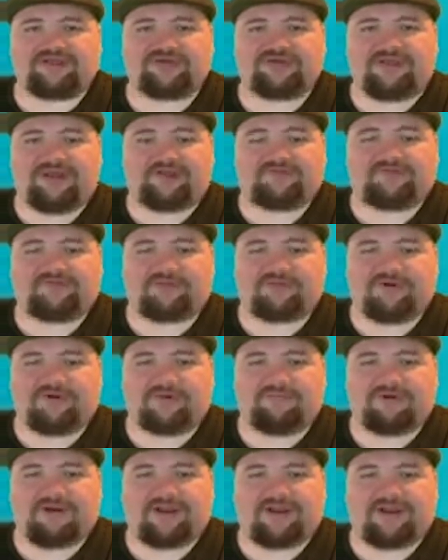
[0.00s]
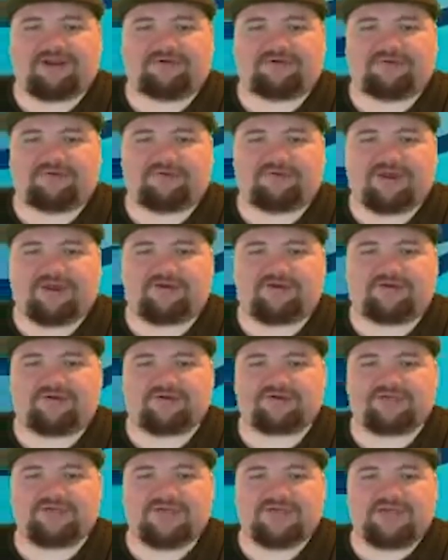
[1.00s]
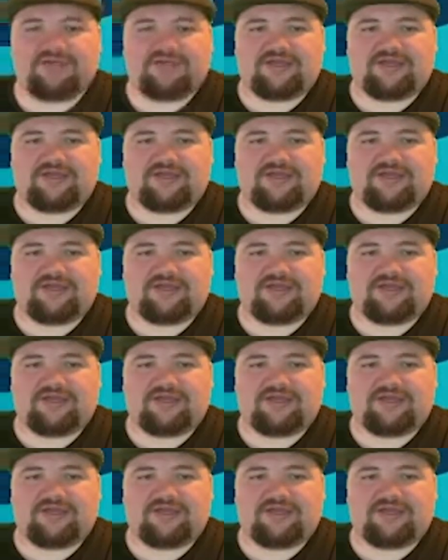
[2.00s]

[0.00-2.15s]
you'll have to worry about how it renders.